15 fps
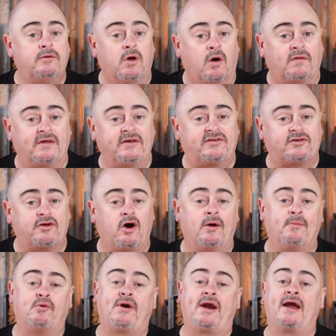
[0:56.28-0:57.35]
Not this
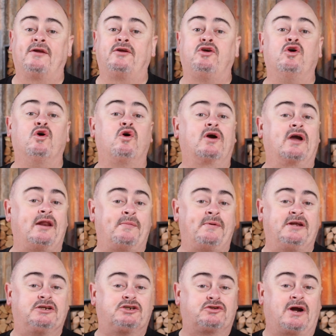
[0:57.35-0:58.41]
time around, you're gonna be
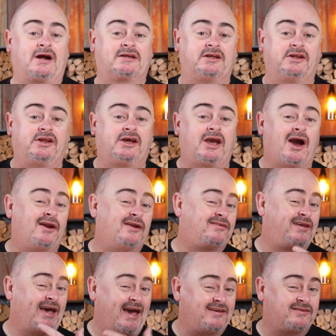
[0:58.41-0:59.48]
instructed to go to
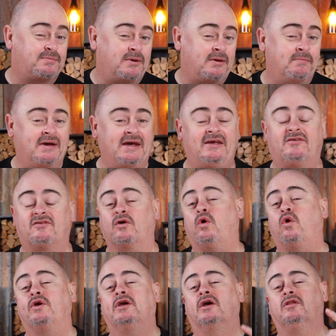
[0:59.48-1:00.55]
Tasman Meats
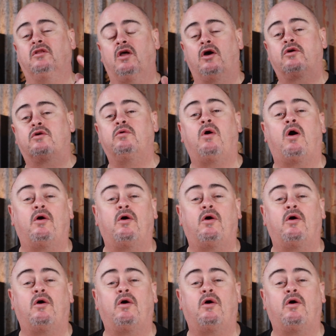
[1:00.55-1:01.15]
or your local